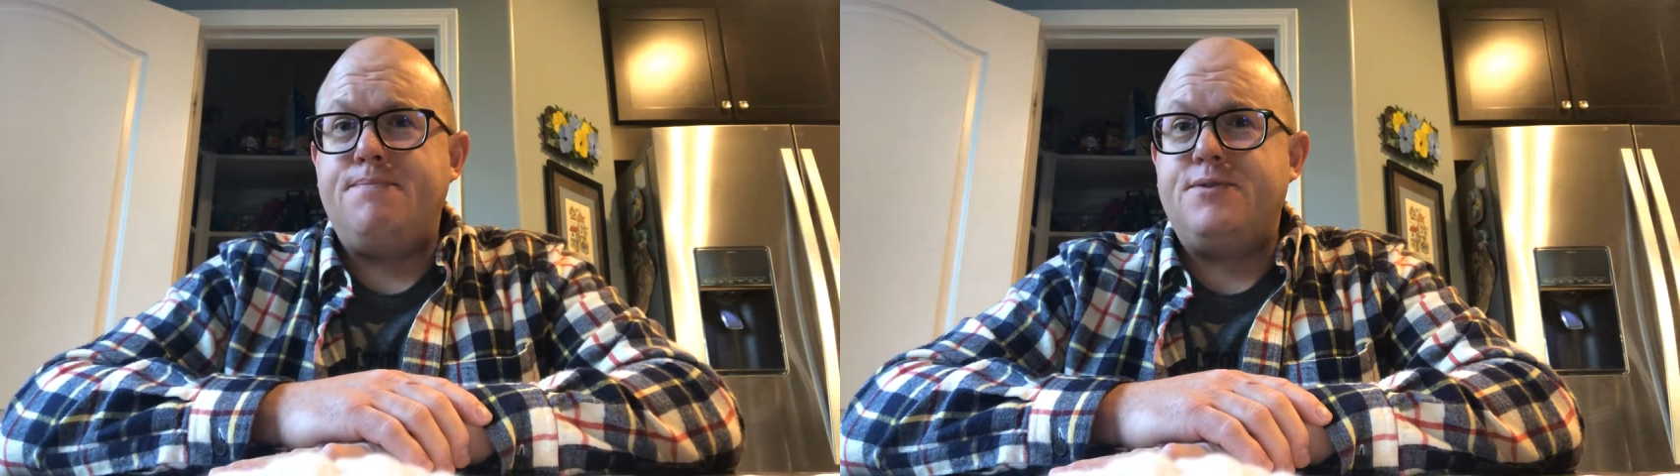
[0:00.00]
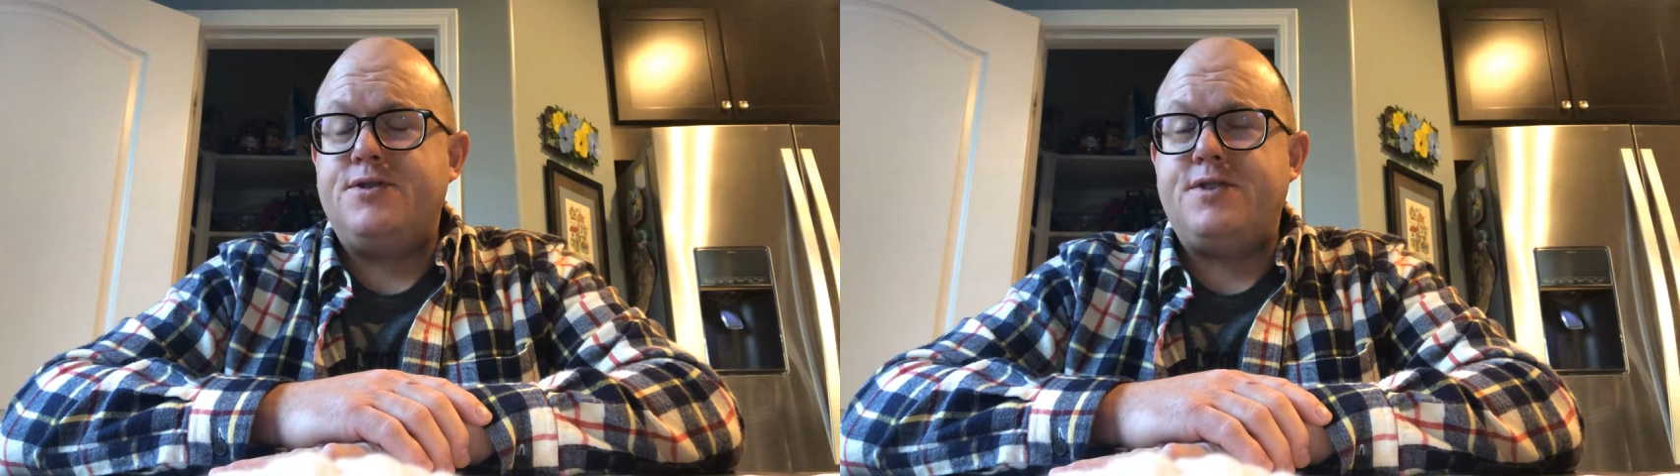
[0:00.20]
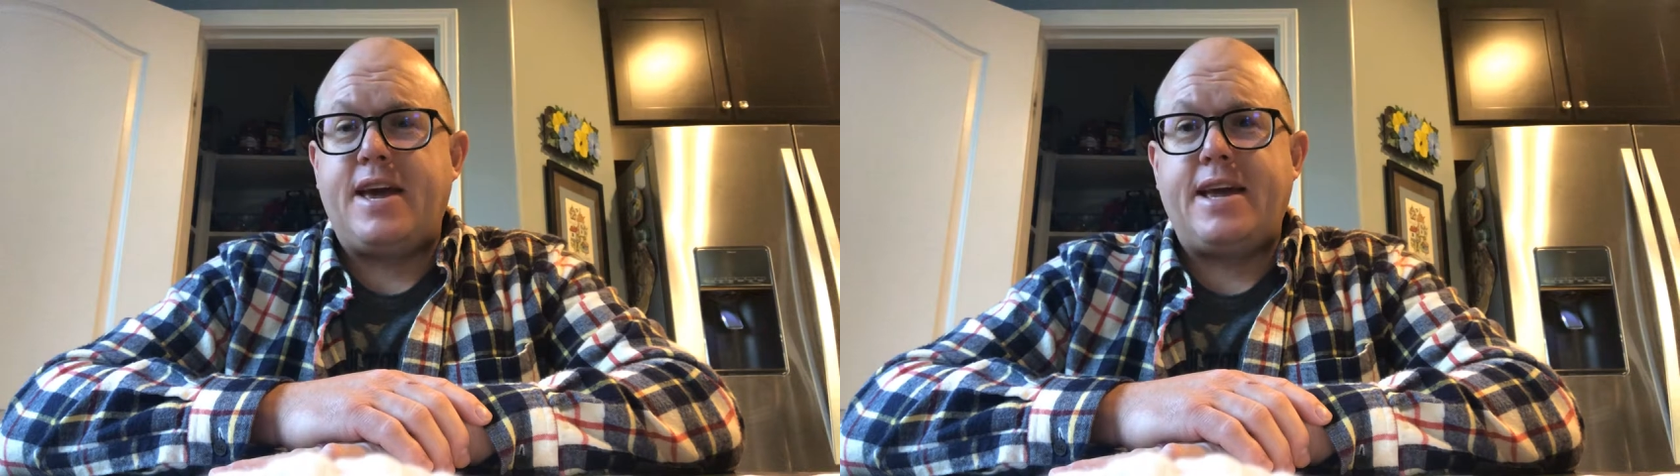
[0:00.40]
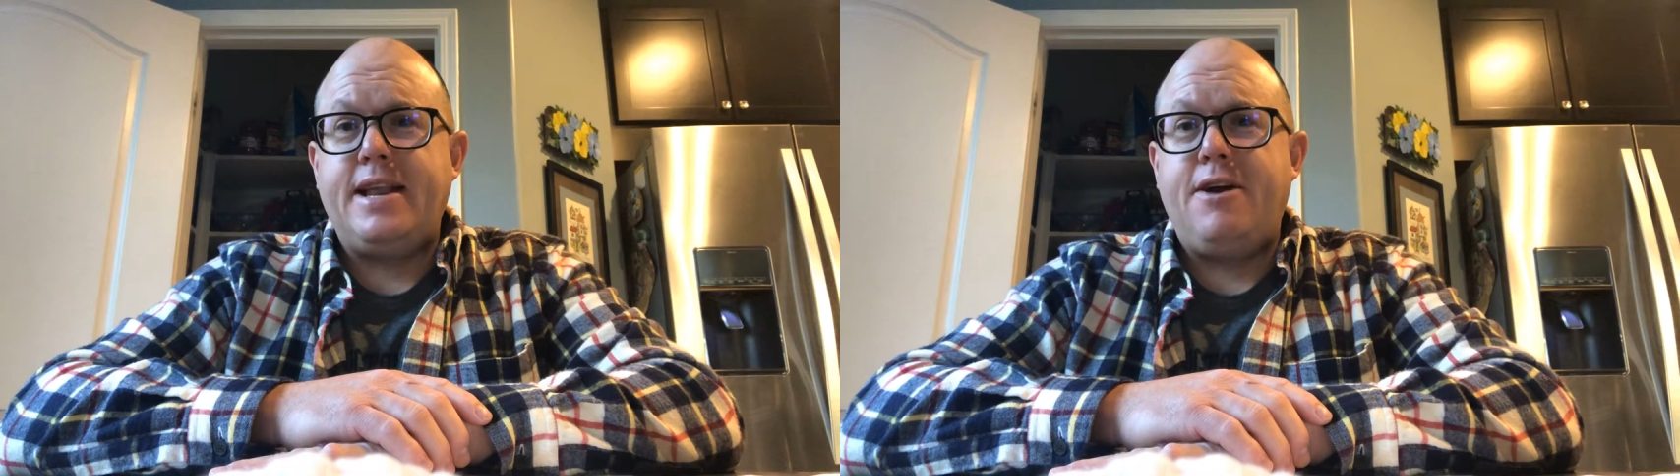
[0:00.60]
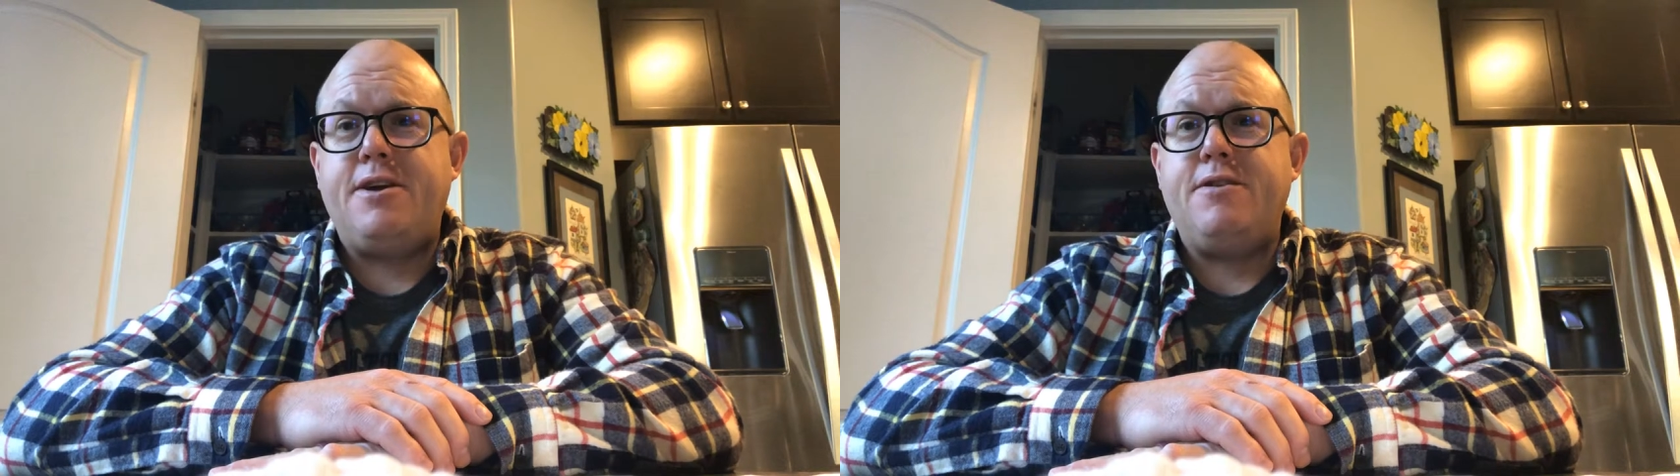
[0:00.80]
just hanging
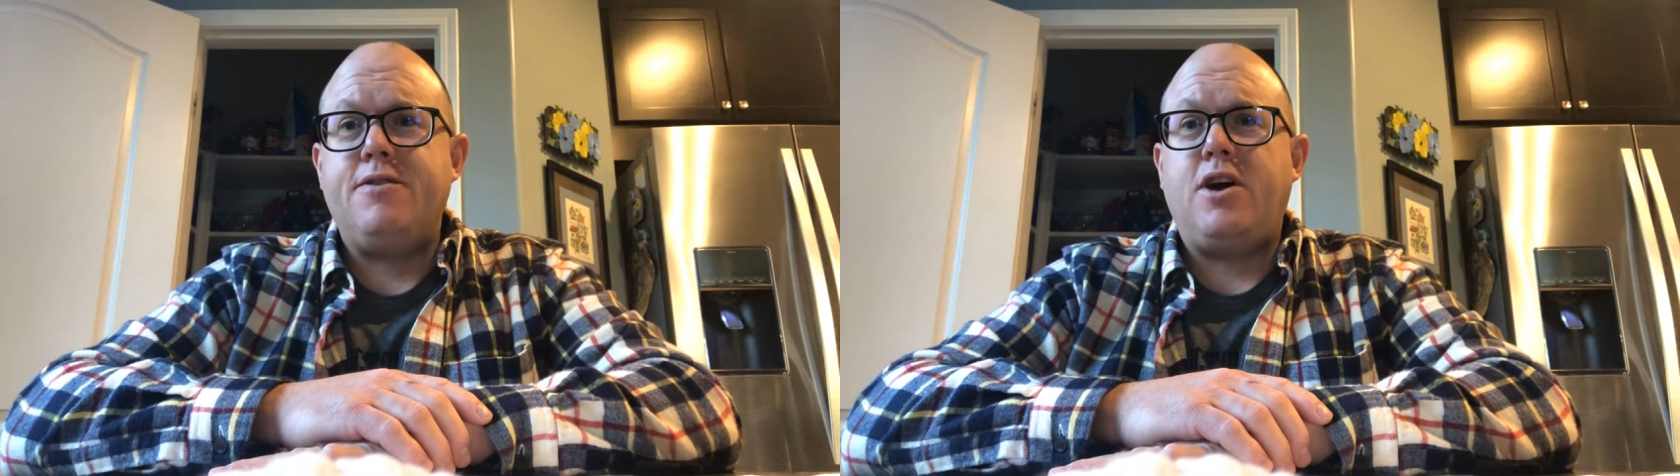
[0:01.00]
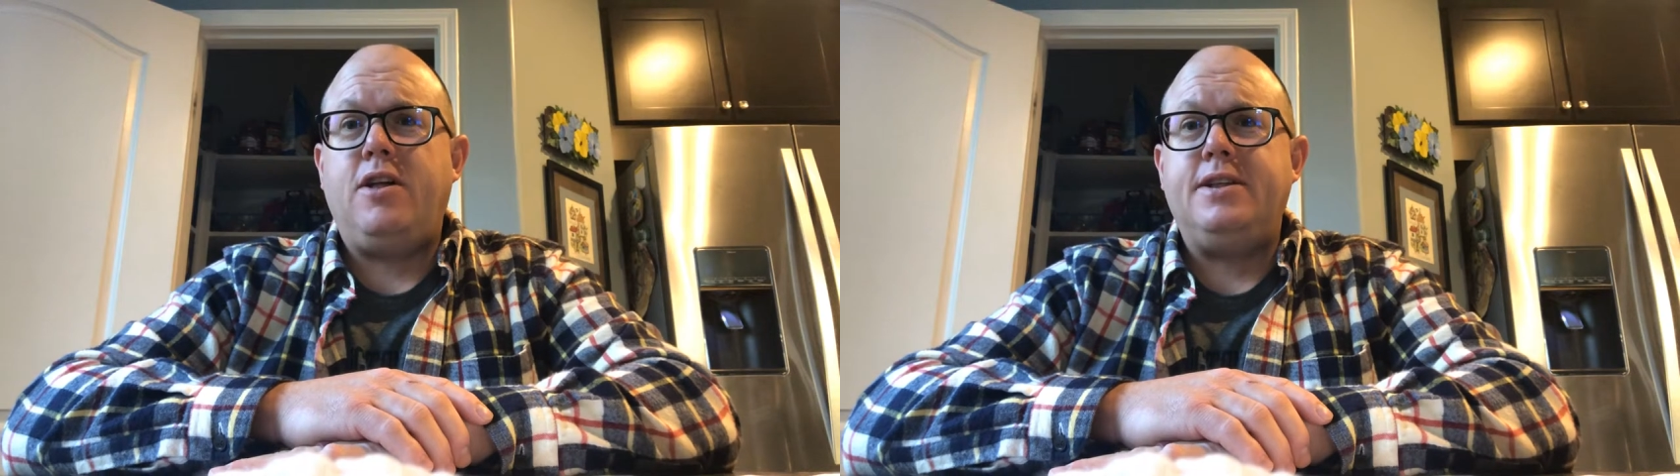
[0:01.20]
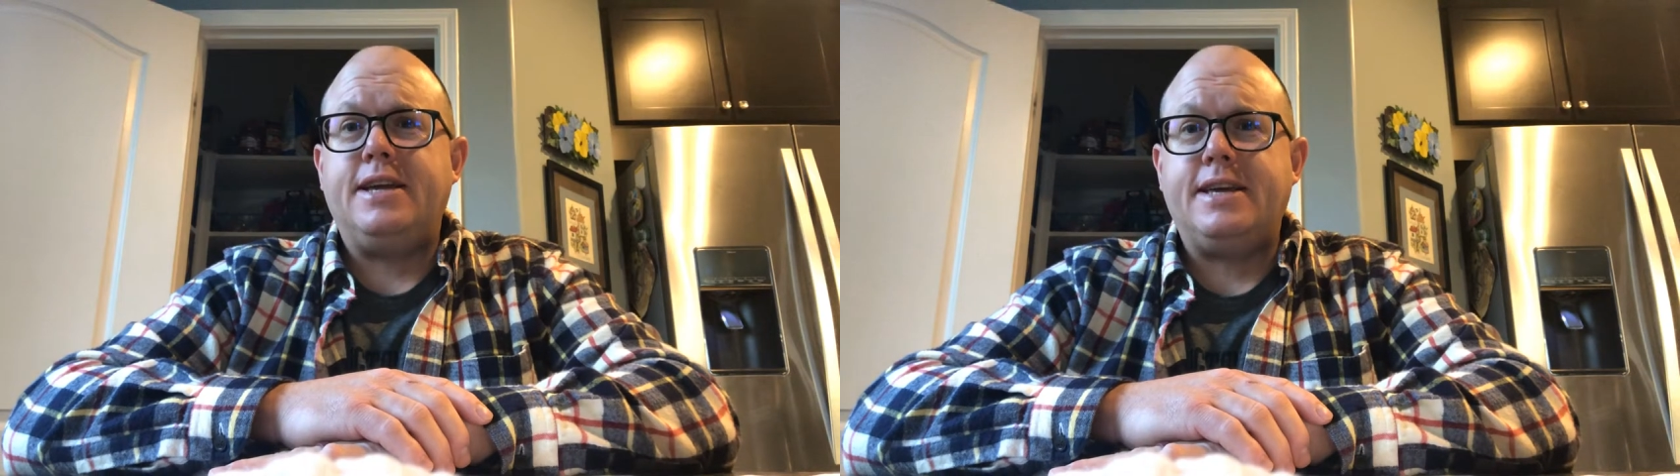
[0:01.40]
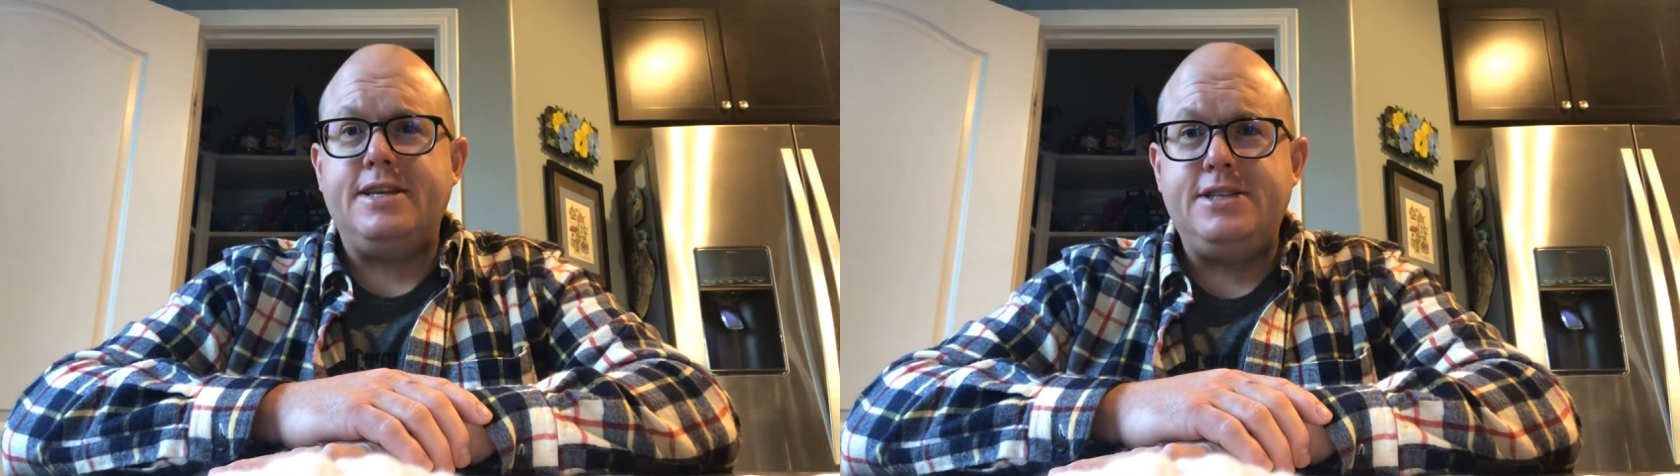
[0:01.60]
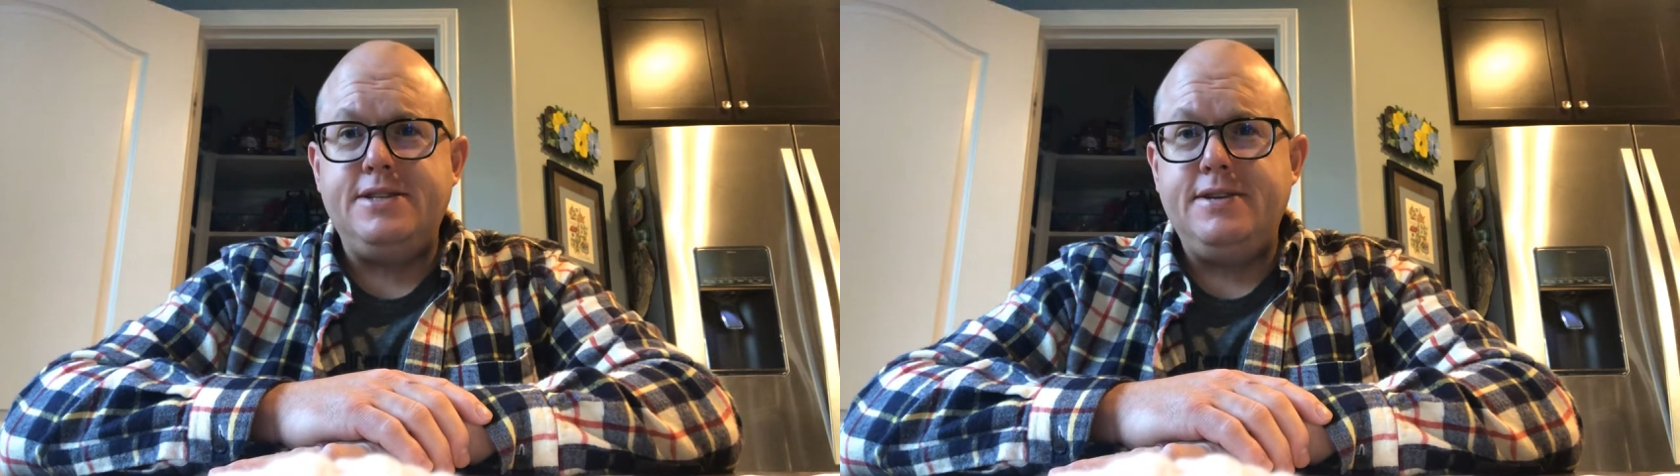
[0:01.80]
out here in the holiday
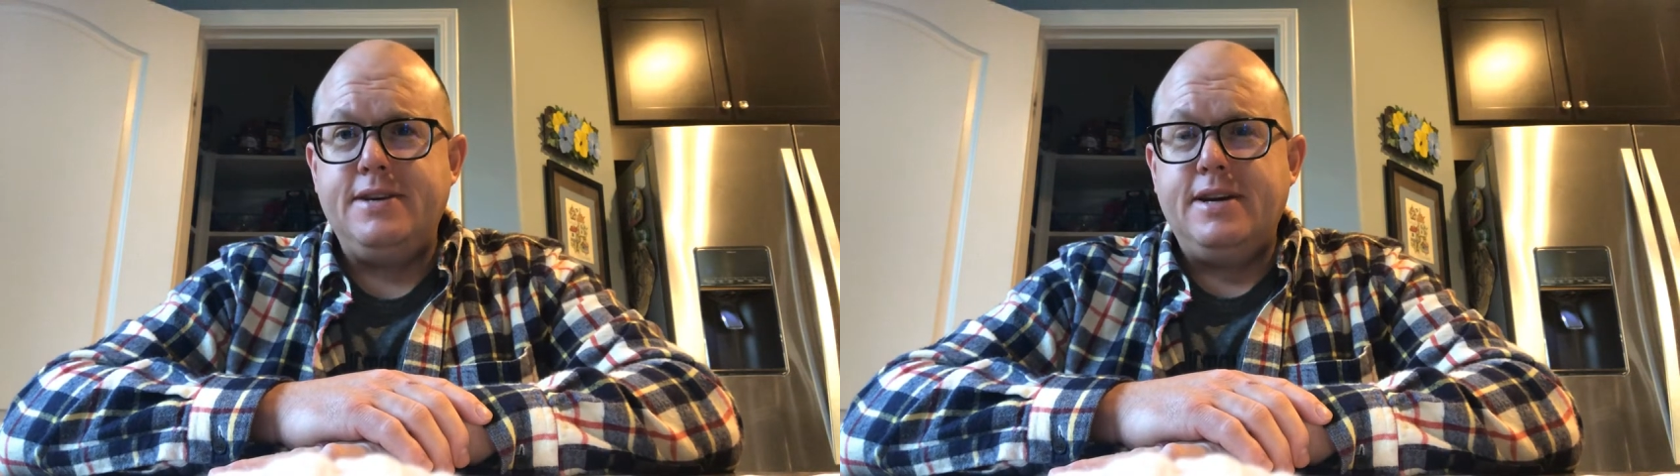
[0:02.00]
kitchen.